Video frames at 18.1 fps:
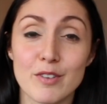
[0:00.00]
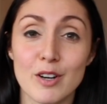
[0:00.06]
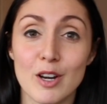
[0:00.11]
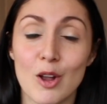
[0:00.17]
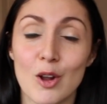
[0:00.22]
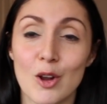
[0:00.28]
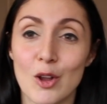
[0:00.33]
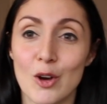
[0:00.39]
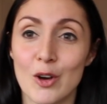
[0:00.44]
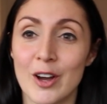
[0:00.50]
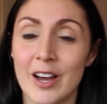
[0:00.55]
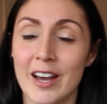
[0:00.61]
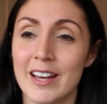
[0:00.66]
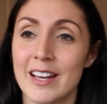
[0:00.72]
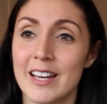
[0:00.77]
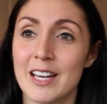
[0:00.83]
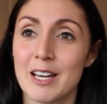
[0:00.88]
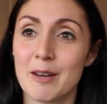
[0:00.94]
for a lot
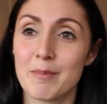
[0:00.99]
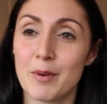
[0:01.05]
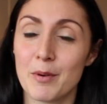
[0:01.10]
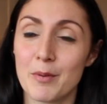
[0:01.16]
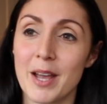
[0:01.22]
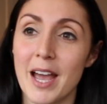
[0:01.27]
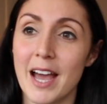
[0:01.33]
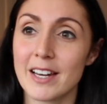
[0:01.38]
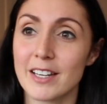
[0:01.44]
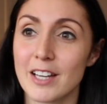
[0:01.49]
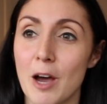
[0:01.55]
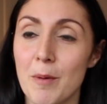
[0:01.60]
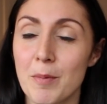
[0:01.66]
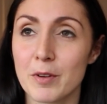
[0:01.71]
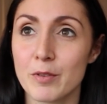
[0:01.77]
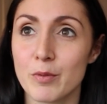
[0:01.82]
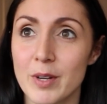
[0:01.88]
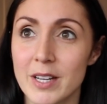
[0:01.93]
longer. But we had a
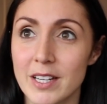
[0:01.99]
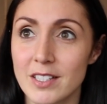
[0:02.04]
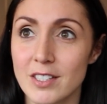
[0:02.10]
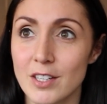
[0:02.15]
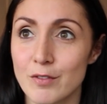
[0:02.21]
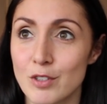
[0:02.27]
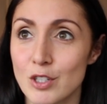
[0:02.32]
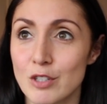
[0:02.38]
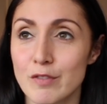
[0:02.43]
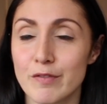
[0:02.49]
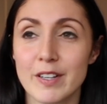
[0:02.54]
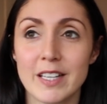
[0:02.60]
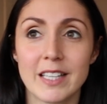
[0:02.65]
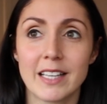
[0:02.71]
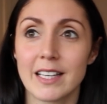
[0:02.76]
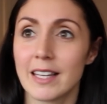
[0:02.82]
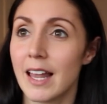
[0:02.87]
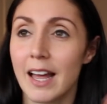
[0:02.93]
couple of weeks of just
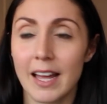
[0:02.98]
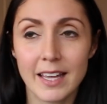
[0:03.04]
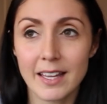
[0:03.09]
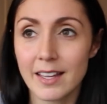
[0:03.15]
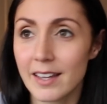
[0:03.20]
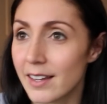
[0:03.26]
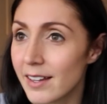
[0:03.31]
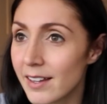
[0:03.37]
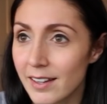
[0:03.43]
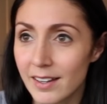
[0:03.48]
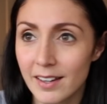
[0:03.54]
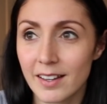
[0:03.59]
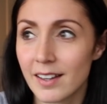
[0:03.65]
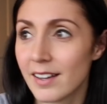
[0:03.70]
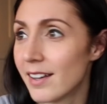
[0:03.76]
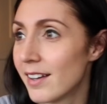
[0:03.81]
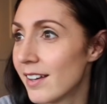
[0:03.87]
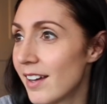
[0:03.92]
feeling like
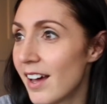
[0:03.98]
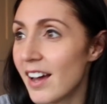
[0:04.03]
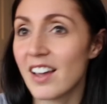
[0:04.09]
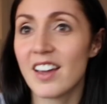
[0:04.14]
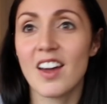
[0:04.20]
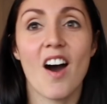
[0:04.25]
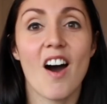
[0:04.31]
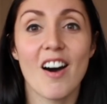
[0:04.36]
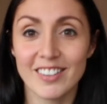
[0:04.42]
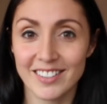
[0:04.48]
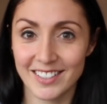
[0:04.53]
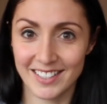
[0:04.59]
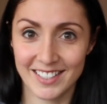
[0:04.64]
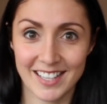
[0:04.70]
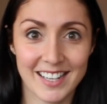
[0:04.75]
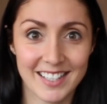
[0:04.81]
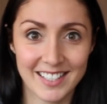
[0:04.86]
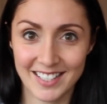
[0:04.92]
a garden
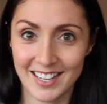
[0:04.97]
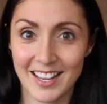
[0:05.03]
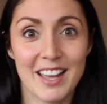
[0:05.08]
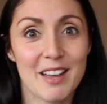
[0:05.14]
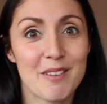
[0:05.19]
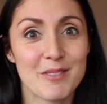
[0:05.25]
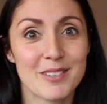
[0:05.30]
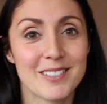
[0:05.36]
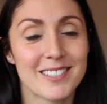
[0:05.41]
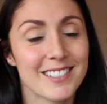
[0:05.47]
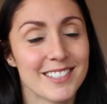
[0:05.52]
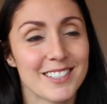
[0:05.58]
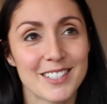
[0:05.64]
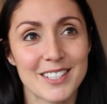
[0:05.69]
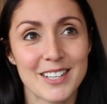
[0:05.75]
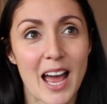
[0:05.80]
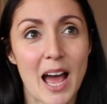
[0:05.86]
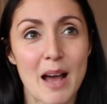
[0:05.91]
centre. It was
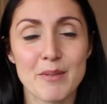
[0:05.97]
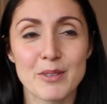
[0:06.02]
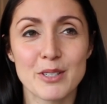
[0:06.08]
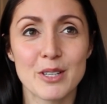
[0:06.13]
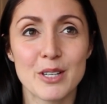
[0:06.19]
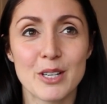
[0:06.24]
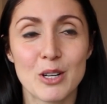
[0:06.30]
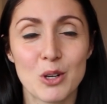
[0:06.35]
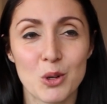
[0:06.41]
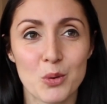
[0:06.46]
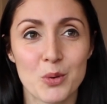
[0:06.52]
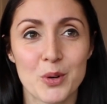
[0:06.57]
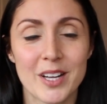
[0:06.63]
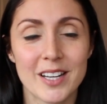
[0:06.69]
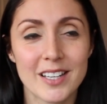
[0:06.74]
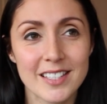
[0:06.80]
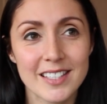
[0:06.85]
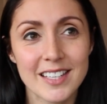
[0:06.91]
just absolutely
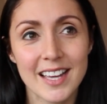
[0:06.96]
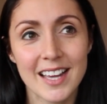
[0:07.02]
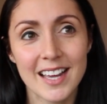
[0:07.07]
glorious.